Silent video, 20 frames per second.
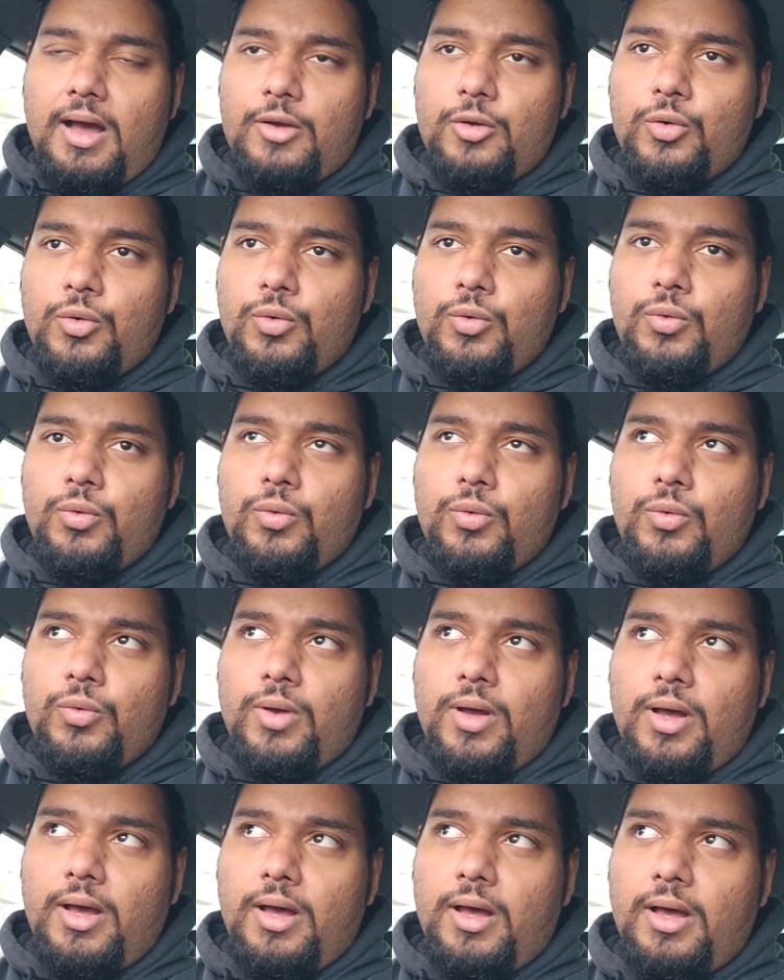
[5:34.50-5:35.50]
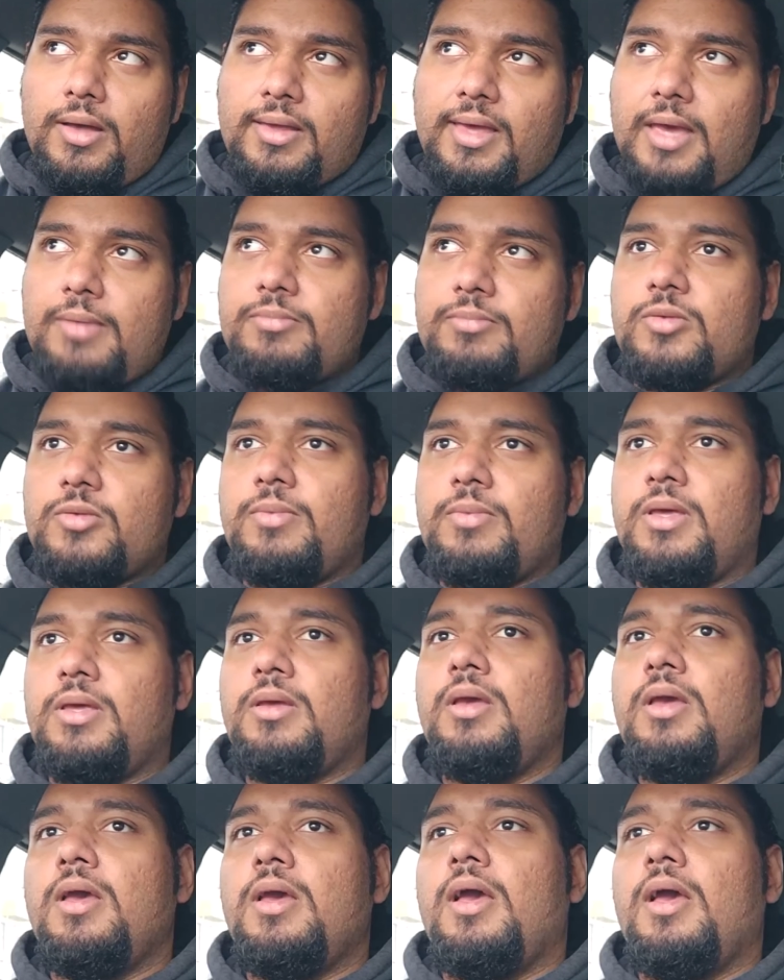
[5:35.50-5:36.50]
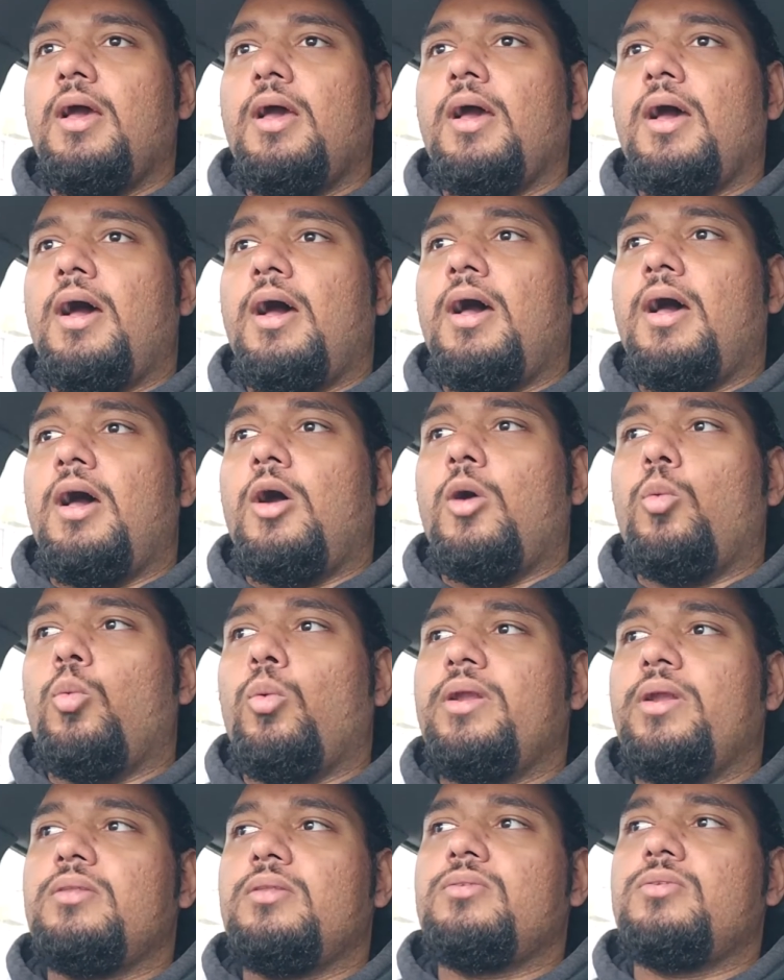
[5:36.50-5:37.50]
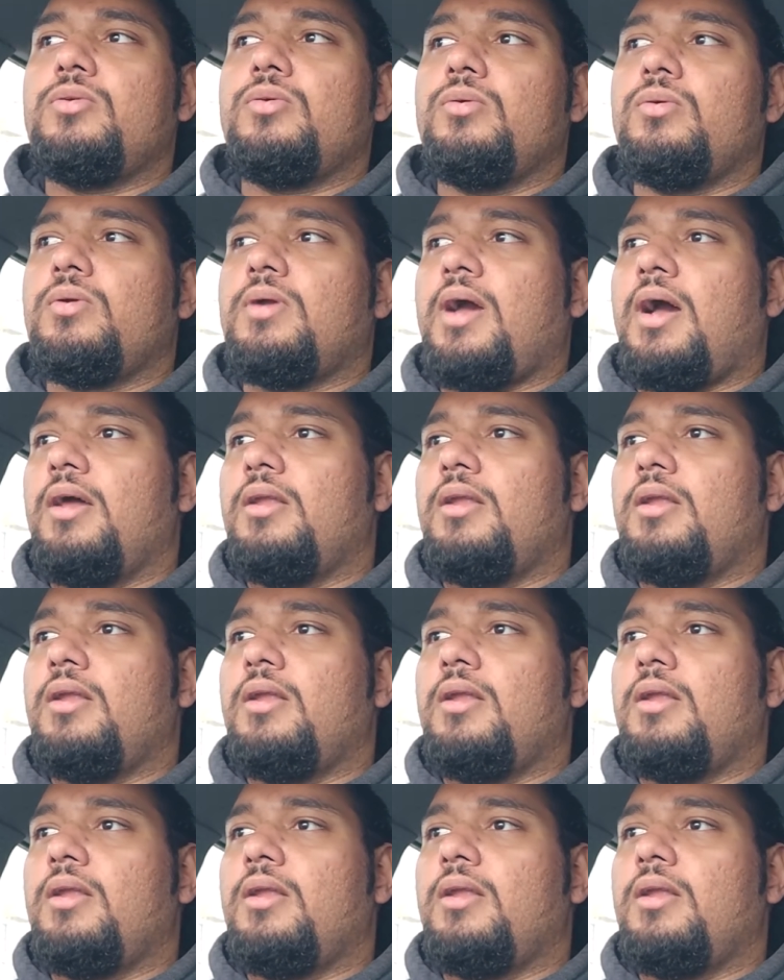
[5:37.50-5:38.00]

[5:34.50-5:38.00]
who came to me, wanted to